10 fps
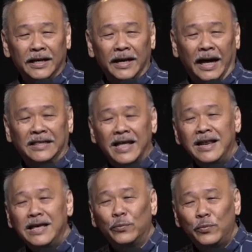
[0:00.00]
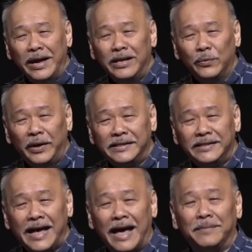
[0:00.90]
And then he went away
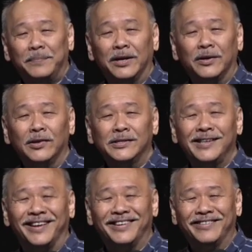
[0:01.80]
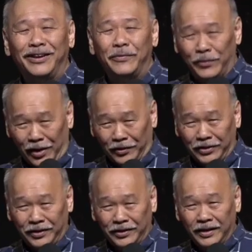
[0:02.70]
sad because he had great wealth.
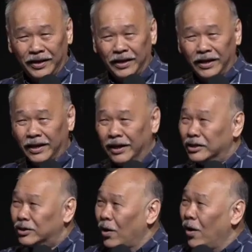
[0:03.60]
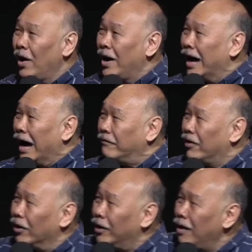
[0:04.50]
He saw, I've
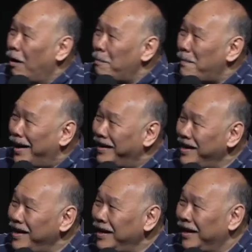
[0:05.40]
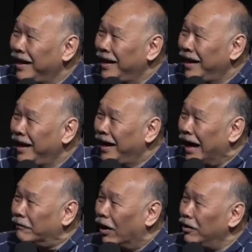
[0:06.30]
got a lot of money.
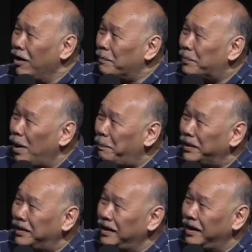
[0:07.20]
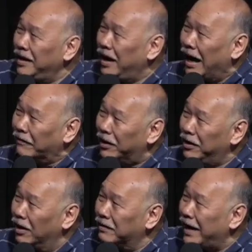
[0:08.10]
I've got a lot of property, I have a
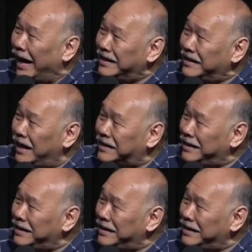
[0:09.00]
lot of assets.